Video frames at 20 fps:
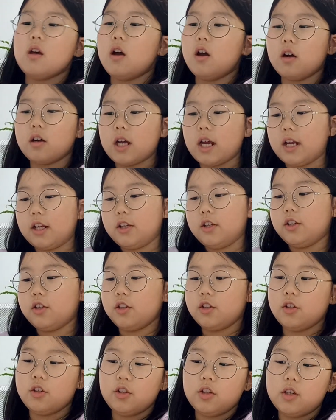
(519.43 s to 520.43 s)
Okay,
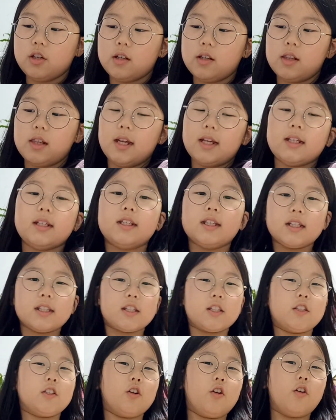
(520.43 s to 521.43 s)
do you like this
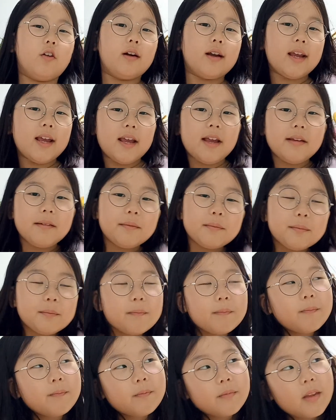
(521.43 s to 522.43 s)
story?
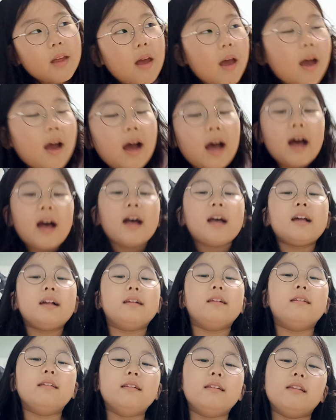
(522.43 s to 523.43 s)
I
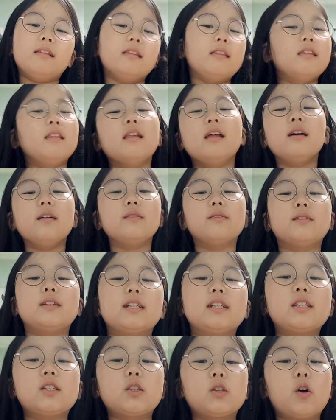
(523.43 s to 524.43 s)
love
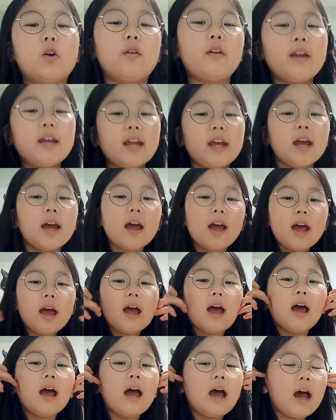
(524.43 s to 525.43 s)
this story.
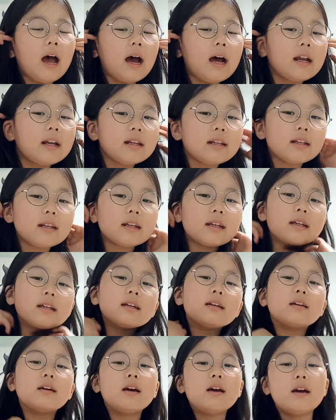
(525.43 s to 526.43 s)
And
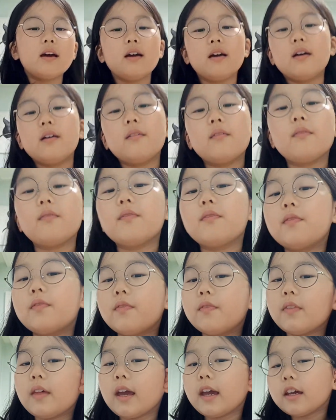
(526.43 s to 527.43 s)

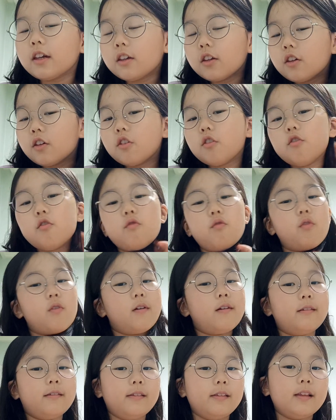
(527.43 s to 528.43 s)
thank you for
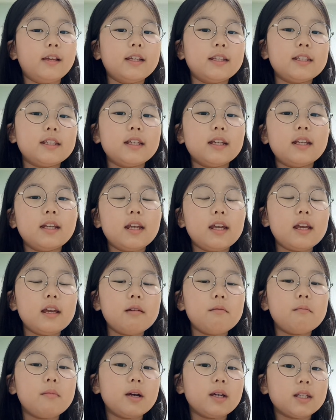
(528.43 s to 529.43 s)

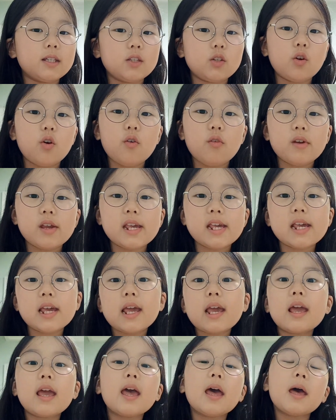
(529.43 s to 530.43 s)
listening my story.
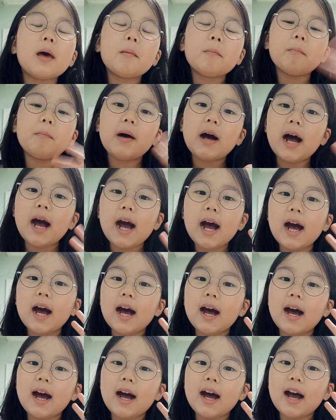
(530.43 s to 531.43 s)

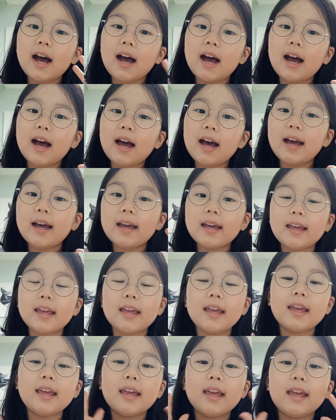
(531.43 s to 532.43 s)
Bye.